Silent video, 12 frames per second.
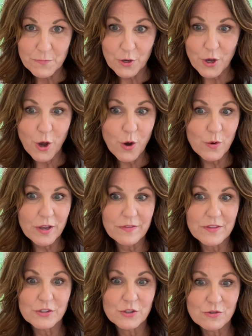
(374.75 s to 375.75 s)
Go in
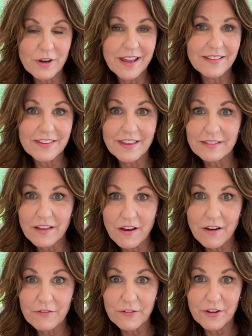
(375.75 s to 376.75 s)
the strength and
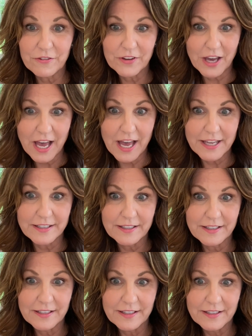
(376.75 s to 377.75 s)
love of God
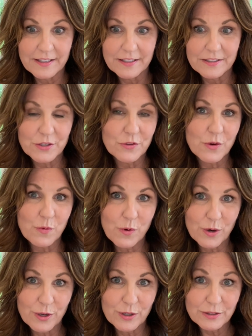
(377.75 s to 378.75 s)
to the
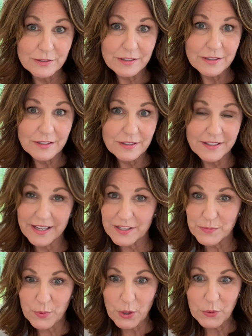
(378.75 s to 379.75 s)
world that
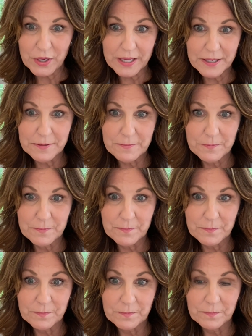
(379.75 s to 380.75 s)
is broken.
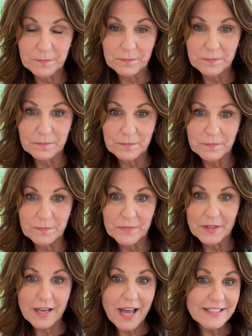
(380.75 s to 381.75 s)

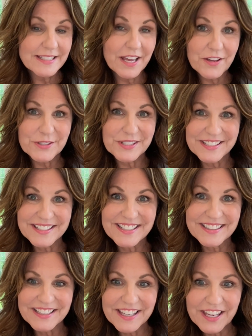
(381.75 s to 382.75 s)
God tells us
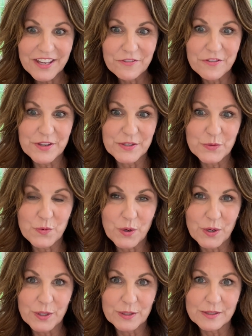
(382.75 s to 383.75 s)
to leave this
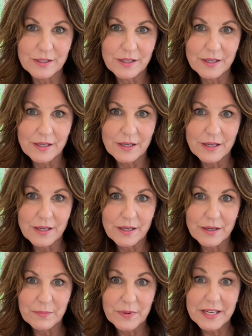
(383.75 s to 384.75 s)
world,
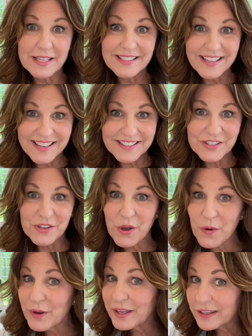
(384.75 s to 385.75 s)
but he says to
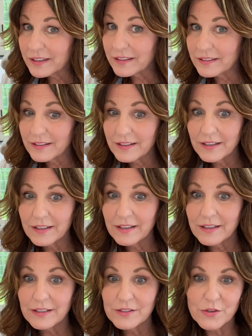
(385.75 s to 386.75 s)
go in
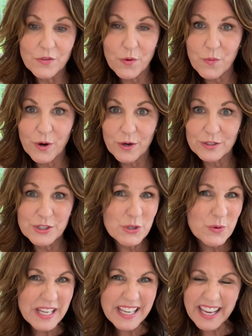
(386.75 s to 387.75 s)
to the world,
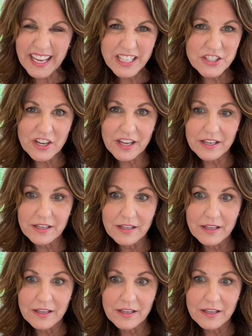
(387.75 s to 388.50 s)
to engage it,